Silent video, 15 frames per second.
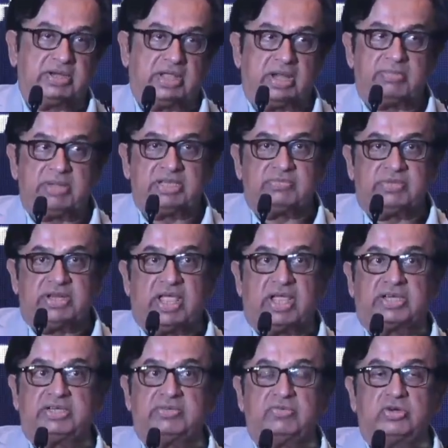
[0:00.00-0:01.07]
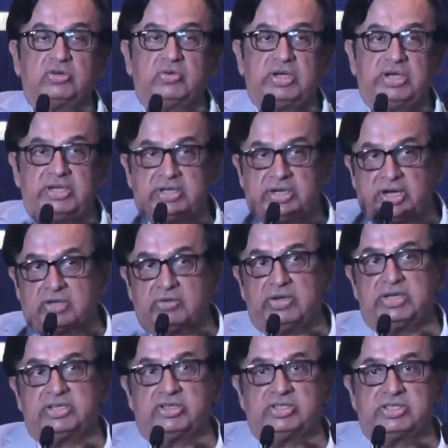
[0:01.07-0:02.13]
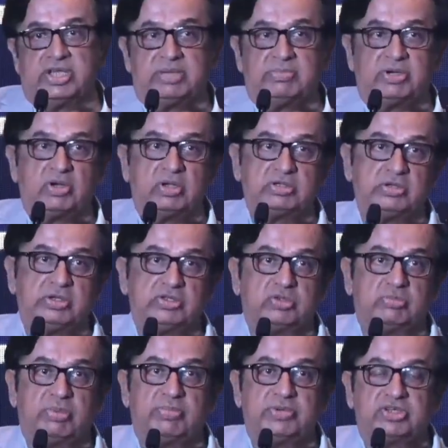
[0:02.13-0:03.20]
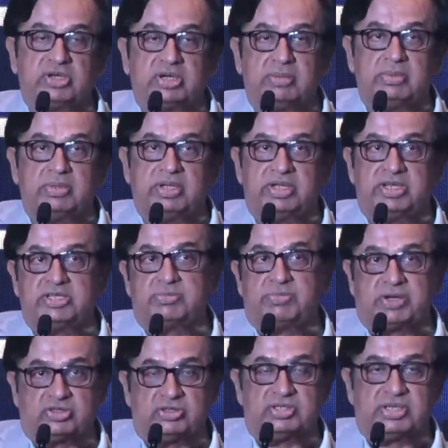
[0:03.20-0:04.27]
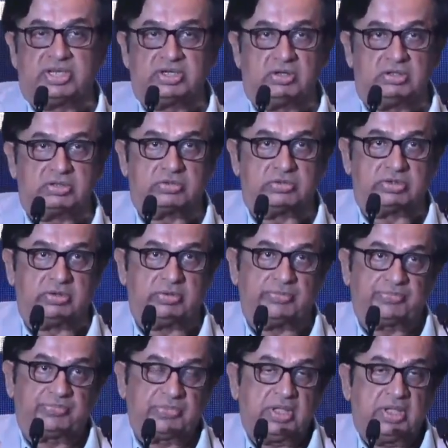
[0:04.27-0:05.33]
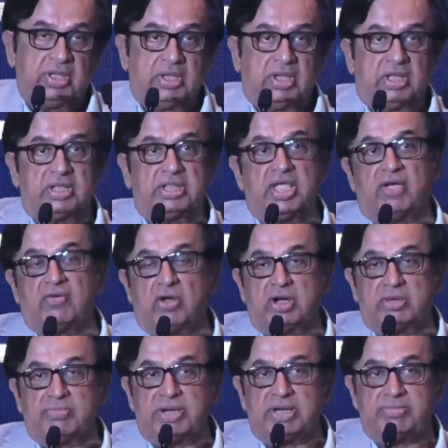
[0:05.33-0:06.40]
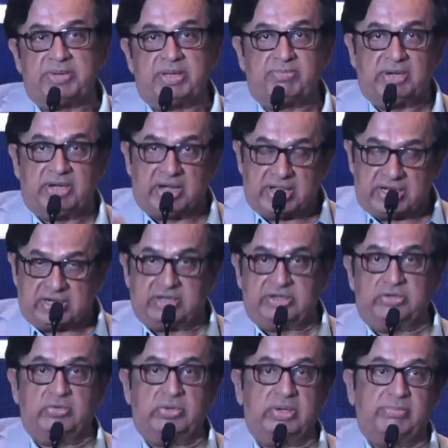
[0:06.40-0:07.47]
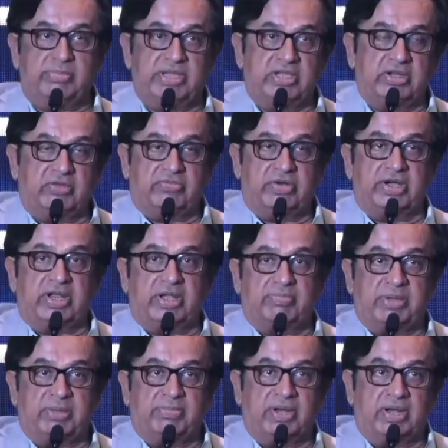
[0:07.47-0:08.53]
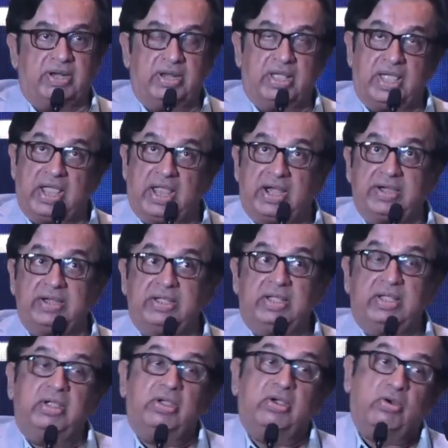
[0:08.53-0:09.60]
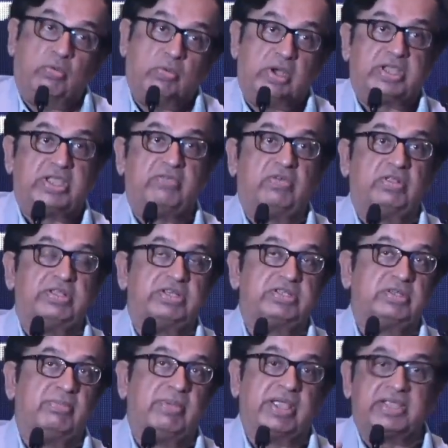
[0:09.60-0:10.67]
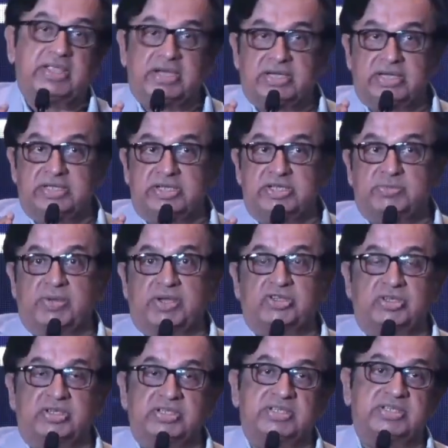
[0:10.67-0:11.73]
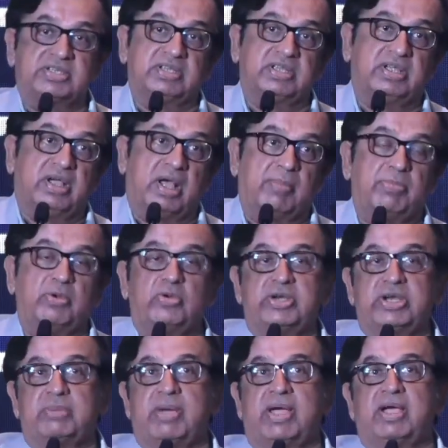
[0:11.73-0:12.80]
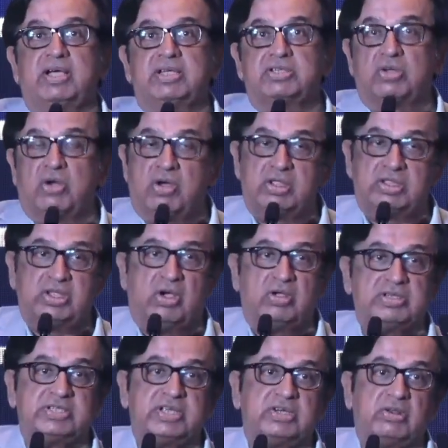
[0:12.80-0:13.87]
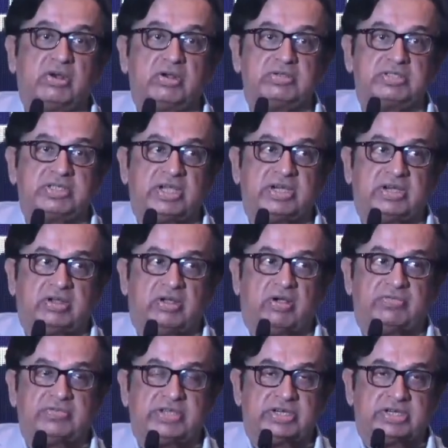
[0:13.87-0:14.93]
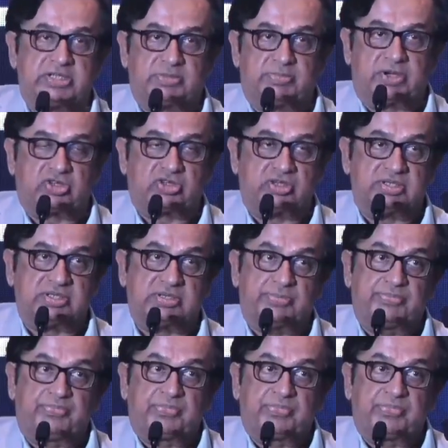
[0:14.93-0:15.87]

RBI is very active not only in the regulation side but also in supervision and inspection side also. They have got many people like you and me, FinTech people, and working for the Reserve Bank, getting the inspections uploaded by us or the on-site or off-site inspections.